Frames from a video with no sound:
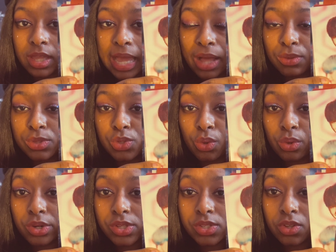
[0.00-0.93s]

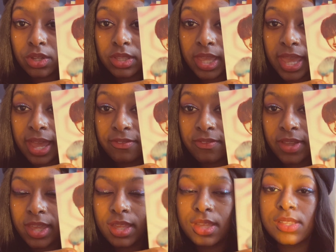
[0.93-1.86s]
outdoors on the
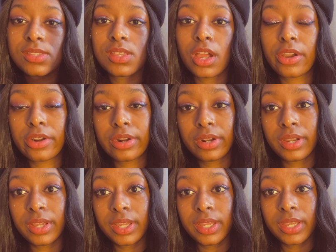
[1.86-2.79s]
cafe, because our
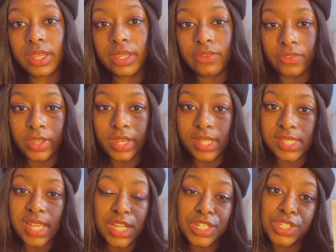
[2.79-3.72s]
event is
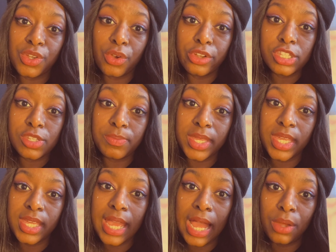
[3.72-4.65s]
actually going to
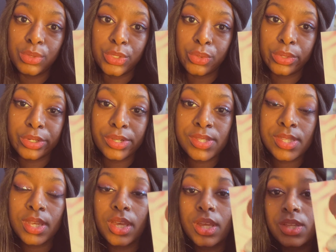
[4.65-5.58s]
be outdoors.
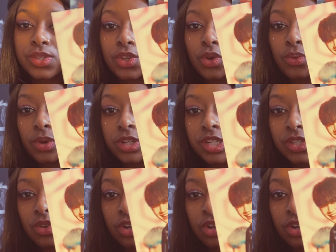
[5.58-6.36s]
So we're just going to